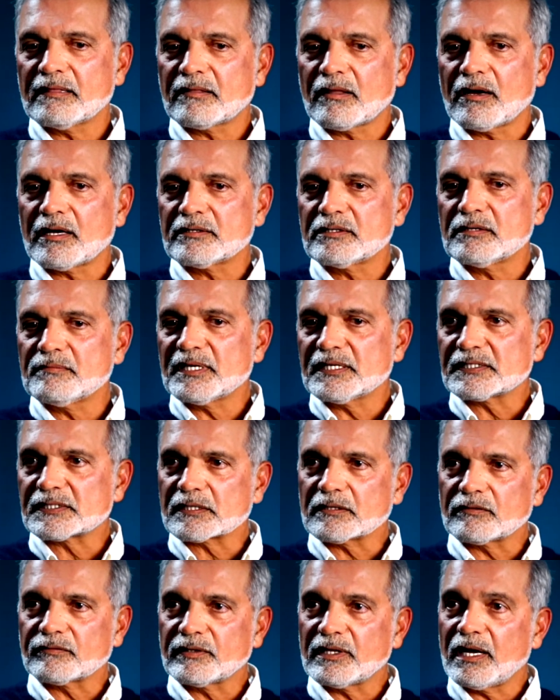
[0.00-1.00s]
thought to
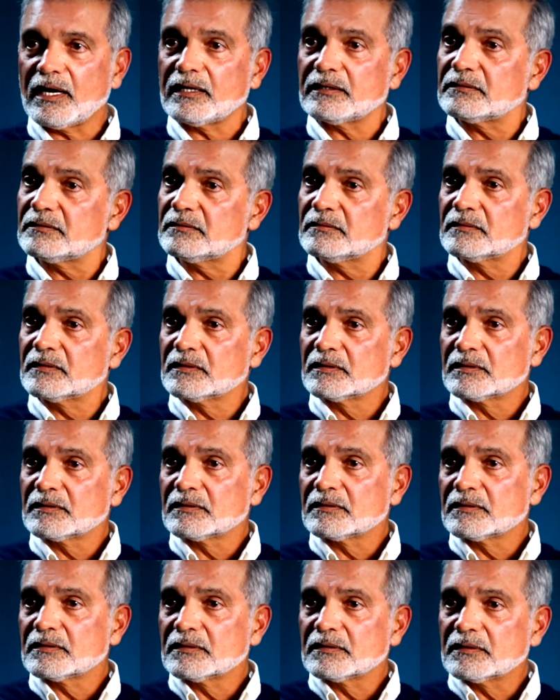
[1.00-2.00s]
myself that
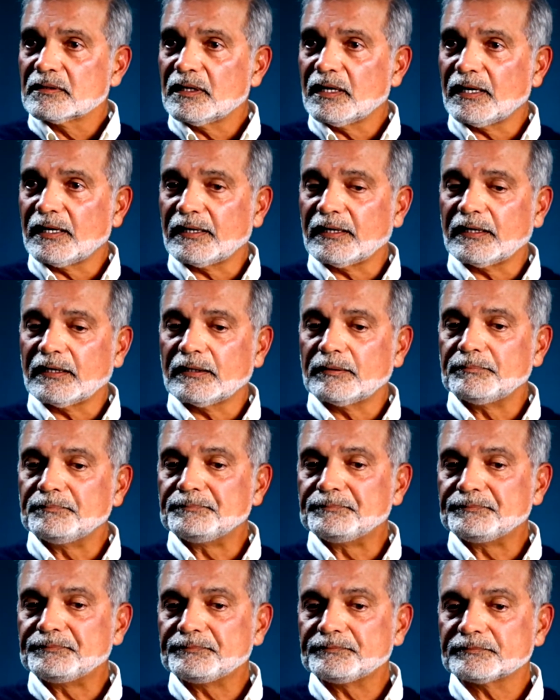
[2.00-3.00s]

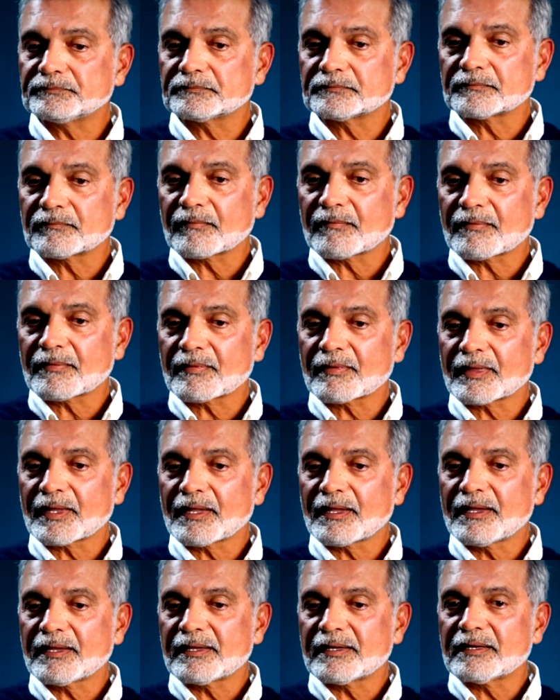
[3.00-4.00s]
I'm
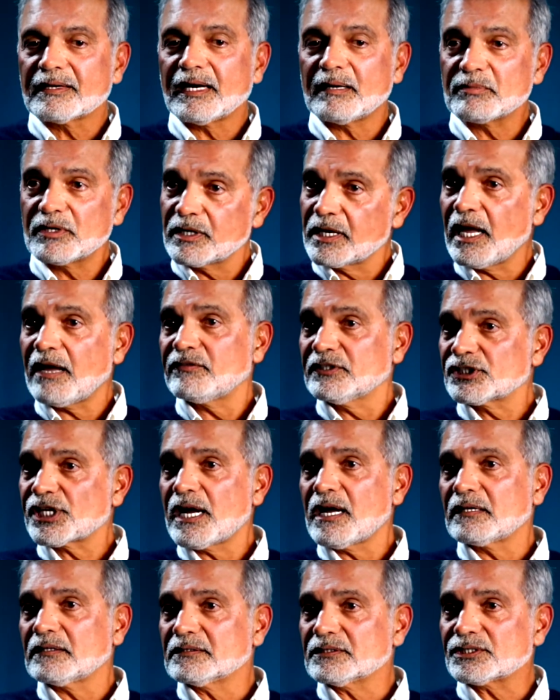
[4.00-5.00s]
going to have a
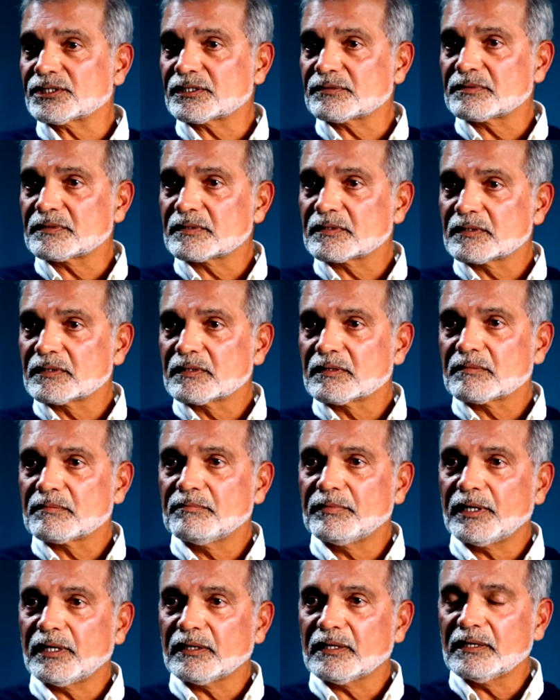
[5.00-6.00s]
challenge.
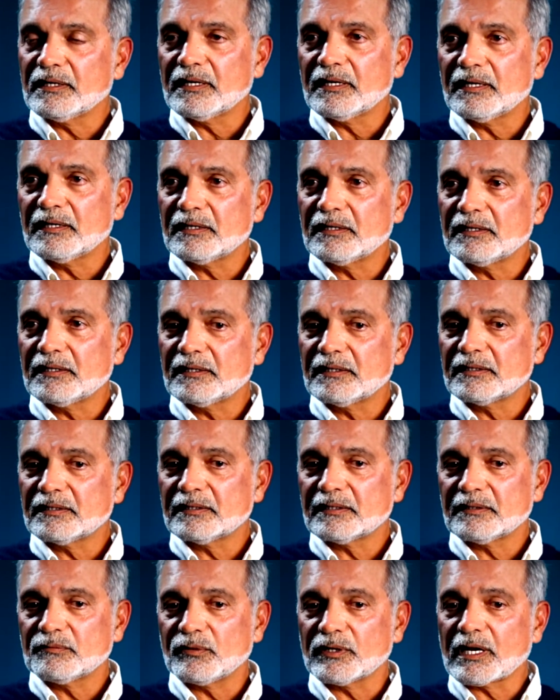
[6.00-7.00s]
But
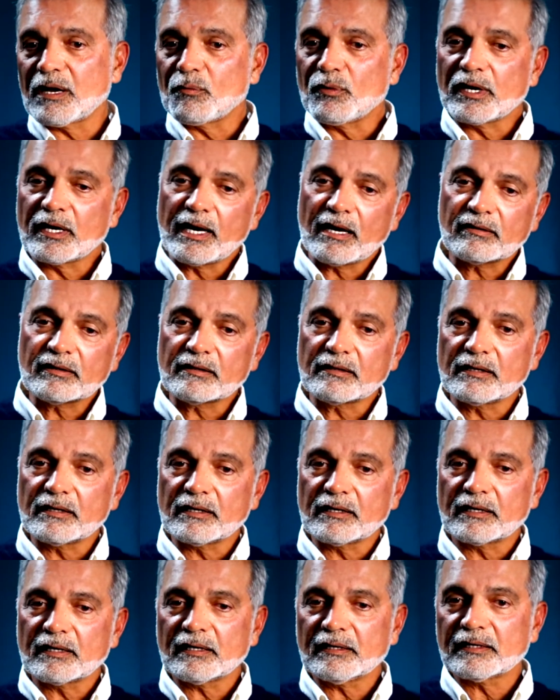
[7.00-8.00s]
when I went out
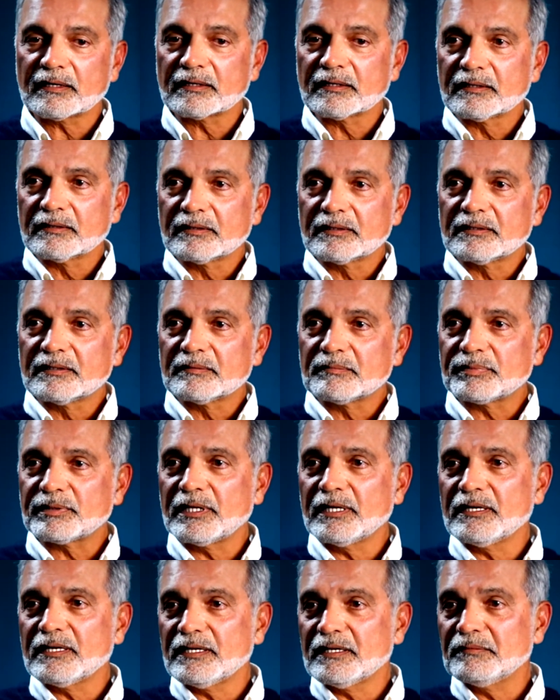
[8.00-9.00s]
there,
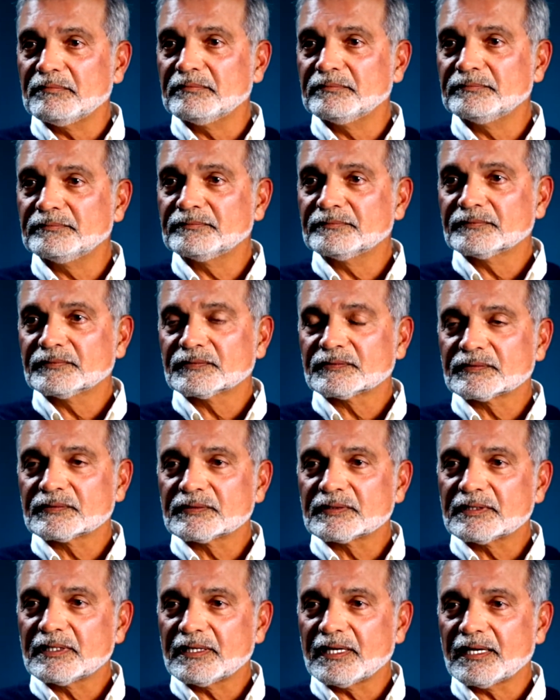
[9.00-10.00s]
played him,
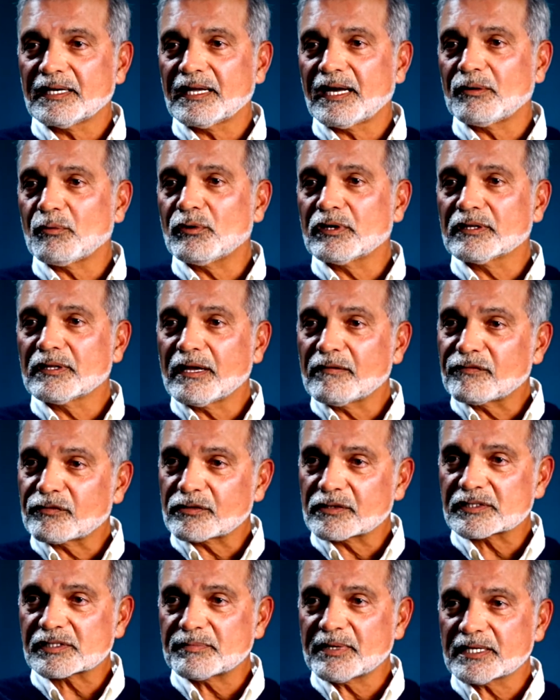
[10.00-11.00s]
and I won that
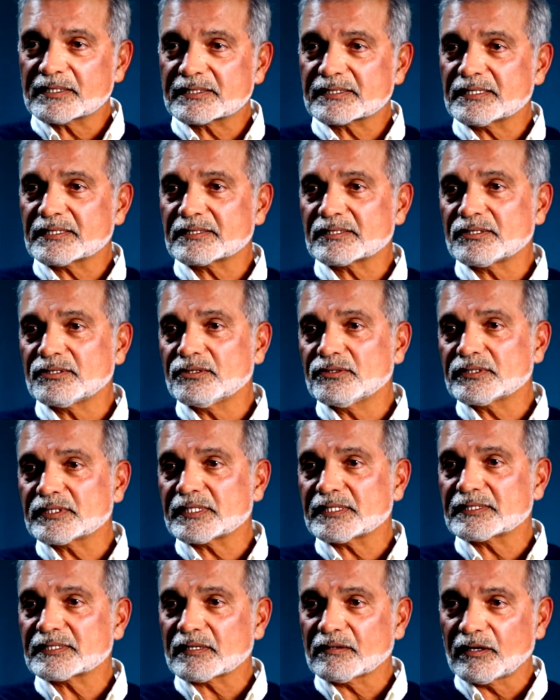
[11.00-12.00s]
first match 6-2,
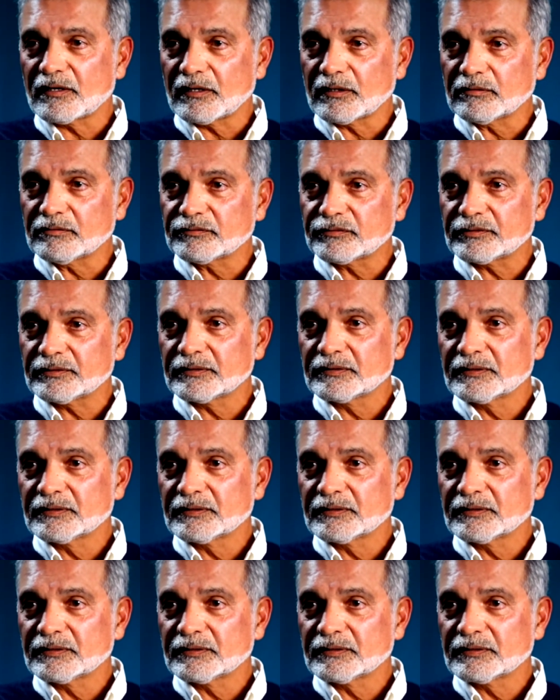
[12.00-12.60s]
6-love,